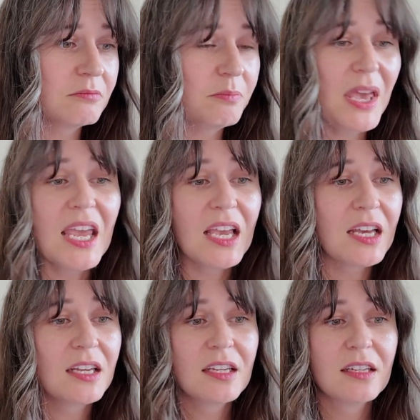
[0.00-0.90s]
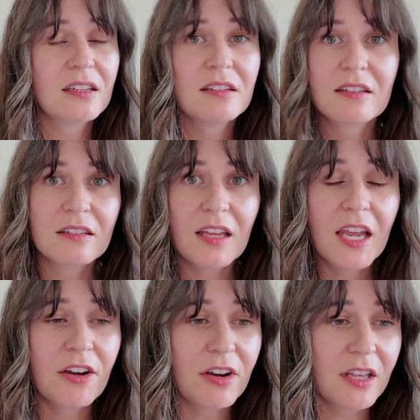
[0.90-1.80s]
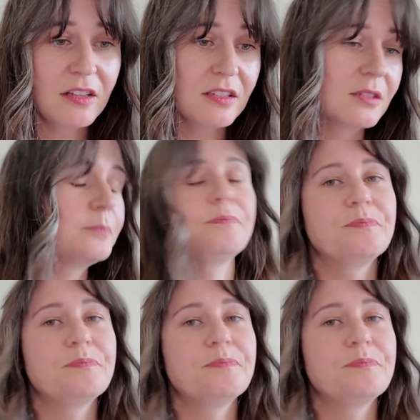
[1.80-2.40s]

pink areas.